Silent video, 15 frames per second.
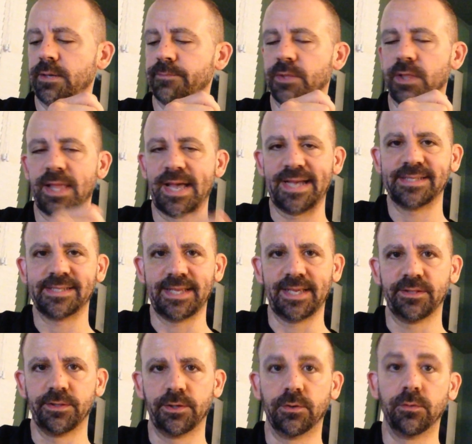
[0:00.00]
last
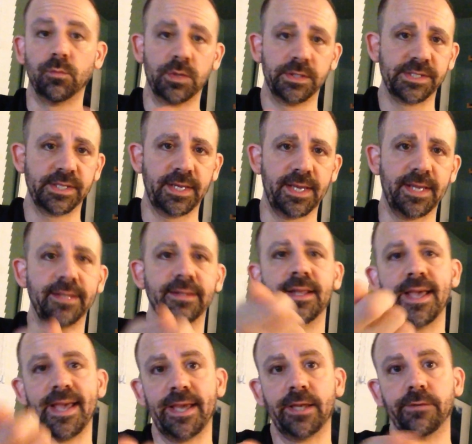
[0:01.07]
eighth note once again,
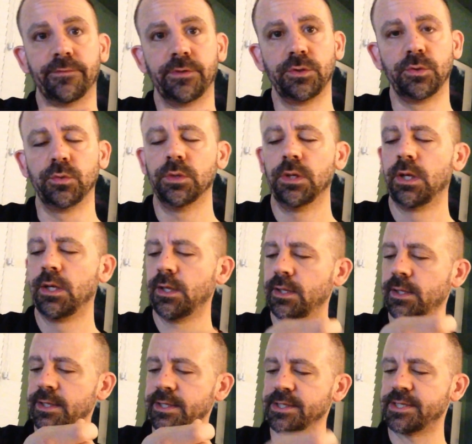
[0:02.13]
and 2
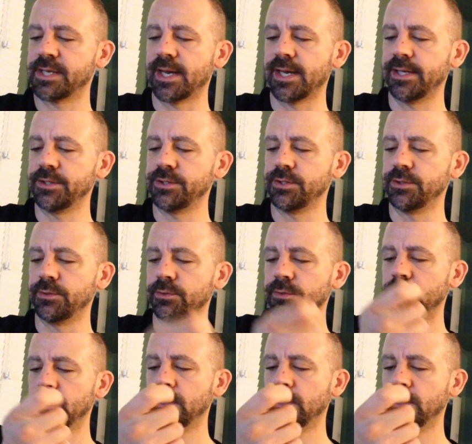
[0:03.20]
is tied to